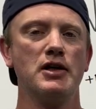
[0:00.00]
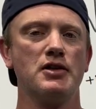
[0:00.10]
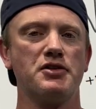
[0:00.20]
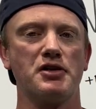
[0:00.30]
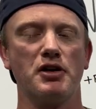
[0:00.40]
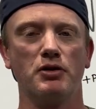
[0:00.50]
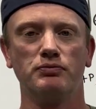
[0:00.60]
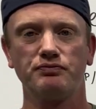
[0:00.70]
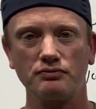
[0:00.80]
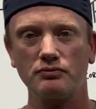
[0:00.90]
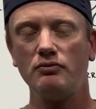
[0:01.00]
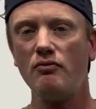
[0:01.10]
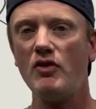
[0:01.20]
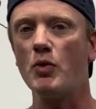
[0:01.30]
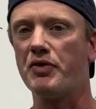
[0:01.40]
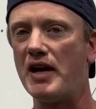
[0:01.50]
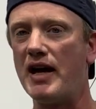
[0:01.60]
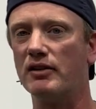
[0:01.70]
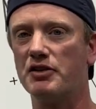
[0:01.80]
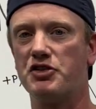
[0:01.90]
So with
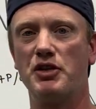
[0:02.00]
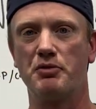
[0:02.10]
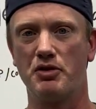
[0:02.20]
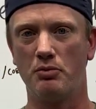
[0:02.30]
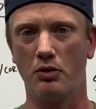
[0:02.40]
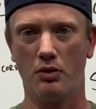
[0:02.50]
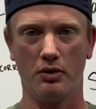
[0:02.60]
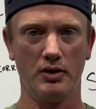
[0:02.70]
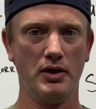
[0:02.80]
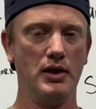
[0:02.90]
that, let's jump to the board.